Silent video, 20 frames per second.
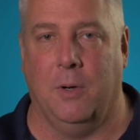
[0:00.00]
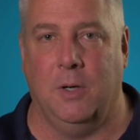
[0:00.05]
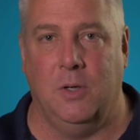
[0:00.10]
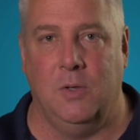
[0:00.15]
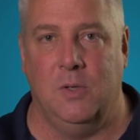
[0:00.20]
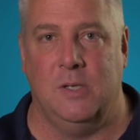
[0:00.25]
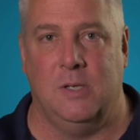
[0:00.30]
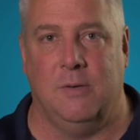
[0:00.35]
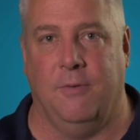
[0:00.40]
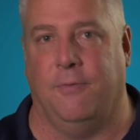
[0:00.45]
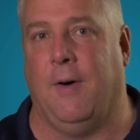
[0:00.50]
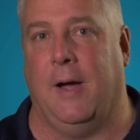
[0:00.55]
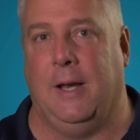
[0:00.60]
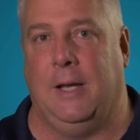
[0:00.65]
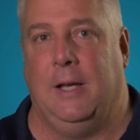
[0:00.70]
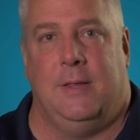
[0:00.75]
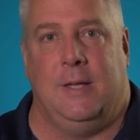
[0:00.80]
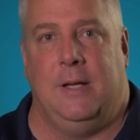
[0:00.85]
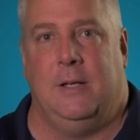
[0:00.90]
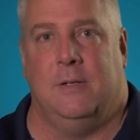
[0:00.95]
Are you just
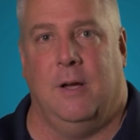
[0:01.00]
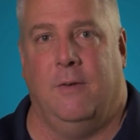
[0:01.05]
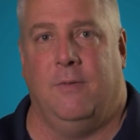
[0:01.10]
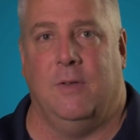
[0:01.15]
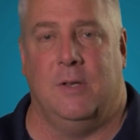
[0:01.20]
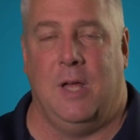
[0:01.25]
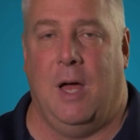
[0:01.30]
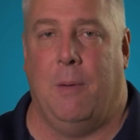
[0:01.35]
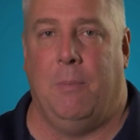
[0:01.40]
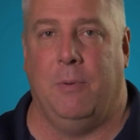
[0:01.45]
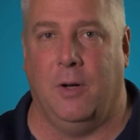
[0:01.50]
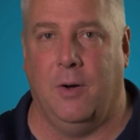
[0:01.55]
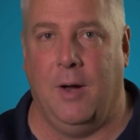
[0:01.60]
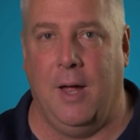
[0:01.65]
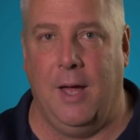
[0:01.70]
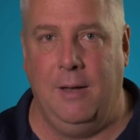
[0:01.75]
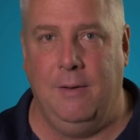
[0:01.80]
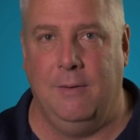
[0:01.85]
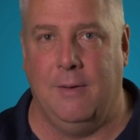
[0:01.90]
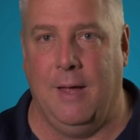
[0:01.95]
defining things off the top of your
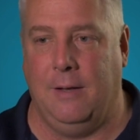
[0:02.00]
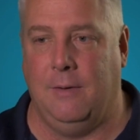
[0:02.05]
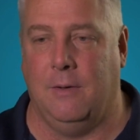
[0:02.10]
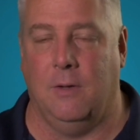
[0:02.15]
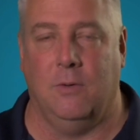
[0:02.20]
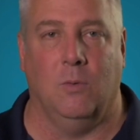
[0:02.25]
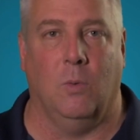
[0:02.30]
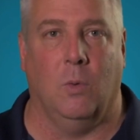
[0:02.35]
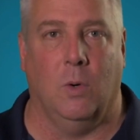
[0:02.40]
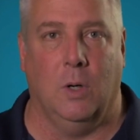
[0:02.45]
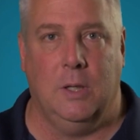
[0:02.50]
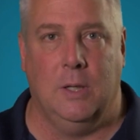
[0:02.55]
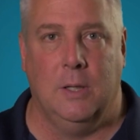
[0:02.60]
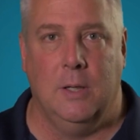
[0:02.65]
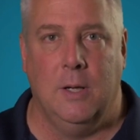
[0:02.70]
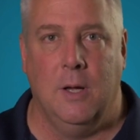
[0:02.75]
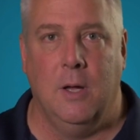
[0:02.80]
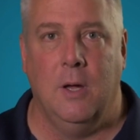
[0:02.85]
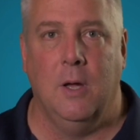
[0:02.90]
head? That doesn't work.